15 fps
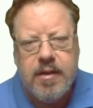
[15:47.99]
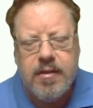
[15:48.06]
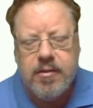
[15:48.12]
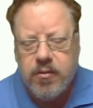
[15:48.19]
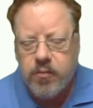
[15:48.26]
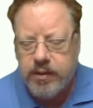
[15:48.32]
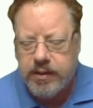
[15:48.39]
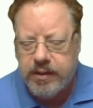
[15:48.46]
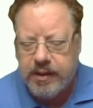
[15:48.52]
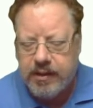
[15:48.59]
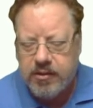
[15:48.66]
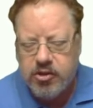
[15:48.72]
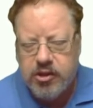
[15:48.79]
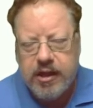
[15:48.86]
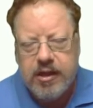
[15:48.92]
So we need
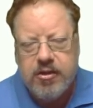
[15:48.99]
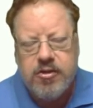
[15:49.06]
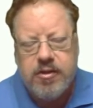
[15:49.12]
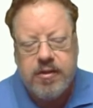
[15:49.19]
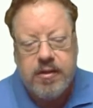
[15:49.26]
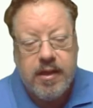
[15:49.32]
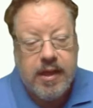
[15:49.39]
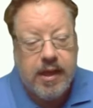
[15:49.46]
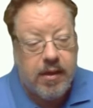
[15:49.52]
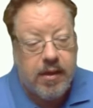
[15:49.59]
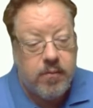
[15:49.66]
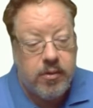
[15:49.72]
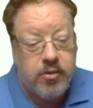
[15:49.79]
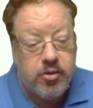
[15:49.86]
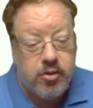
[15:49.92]
to change this, and
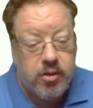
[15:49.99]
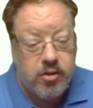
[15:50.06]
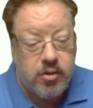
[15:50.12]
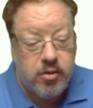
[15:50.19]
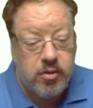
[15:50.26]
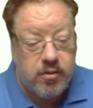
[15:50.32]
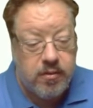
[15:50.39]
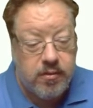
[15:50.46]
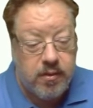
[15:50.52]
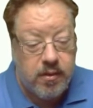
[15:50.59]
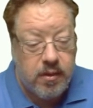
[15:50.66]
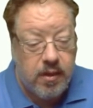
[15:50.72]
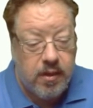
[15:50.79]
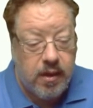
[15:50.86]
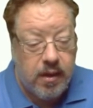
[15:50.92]
we should use
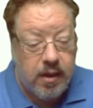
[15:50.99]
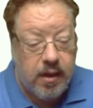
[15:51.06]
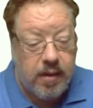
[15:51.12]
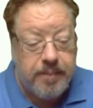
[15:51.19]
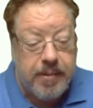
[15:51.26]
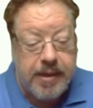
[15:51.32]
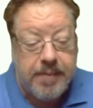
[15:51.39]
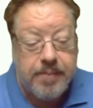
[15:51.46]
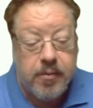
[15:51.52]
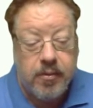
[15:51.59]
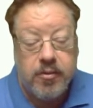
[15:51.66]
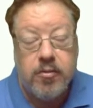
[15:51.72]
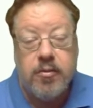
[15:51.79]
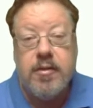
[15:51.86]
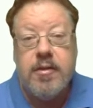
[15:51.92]
people.
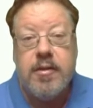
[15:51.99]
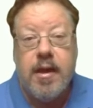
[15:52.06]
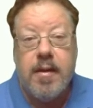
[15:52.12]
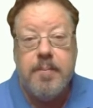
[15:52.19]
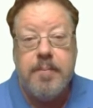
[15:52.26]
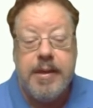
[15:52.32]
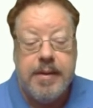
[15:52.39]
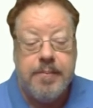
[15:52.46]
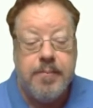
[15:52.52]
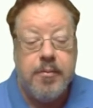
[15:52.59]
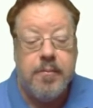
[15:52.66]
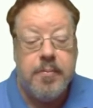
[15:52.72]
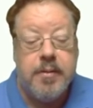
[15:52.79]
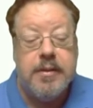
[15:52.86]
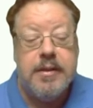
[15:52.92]
So some people
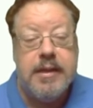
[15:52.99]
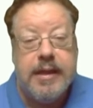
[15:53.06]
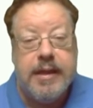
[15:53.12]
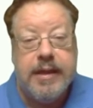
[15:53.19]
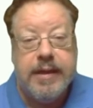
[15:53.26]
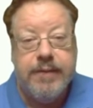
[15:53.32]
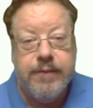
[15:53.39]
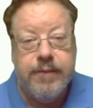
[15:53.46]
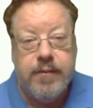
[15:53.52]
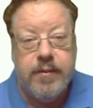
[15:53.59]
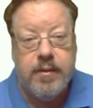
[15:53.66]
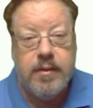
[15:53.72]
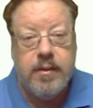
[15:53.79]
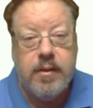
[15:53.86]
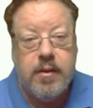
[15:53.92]
believe,
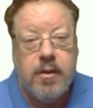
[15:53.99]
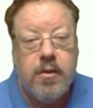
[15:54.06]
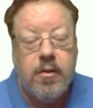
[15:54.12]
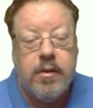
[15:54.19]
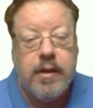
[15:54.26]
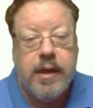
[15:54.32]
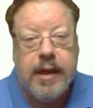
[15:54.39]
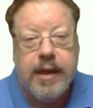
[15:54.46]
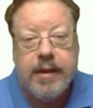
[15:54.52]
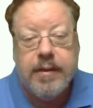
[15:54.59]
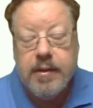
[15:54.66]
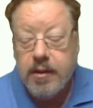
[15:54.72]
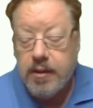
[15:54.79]
okay?